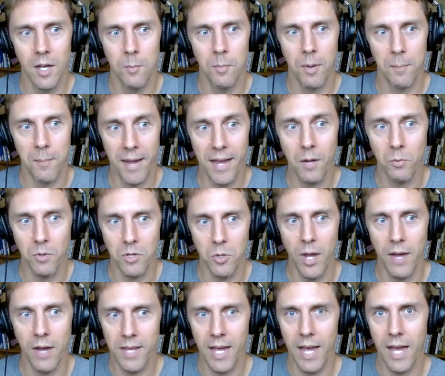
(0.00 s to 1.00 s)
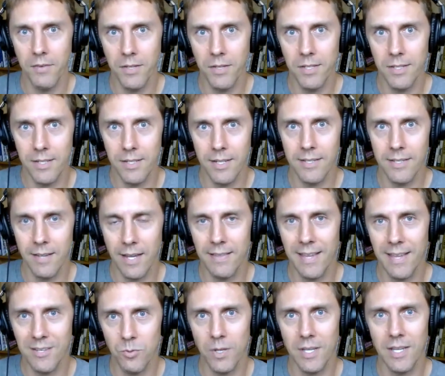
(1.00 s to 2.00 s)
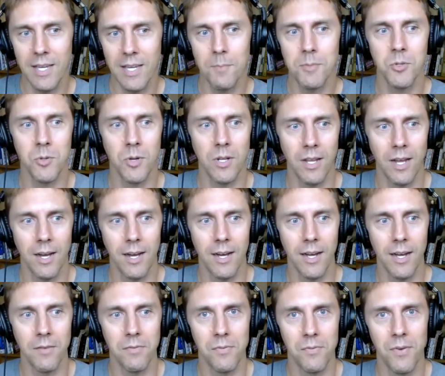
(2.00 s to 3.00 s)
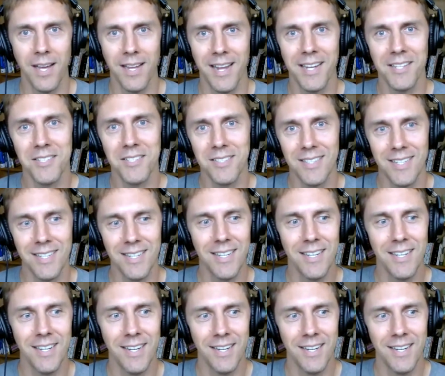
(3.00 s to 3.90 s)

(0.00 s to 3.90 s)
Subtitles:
but man, when you have to have it, it's like, that's what keeps you alive financially.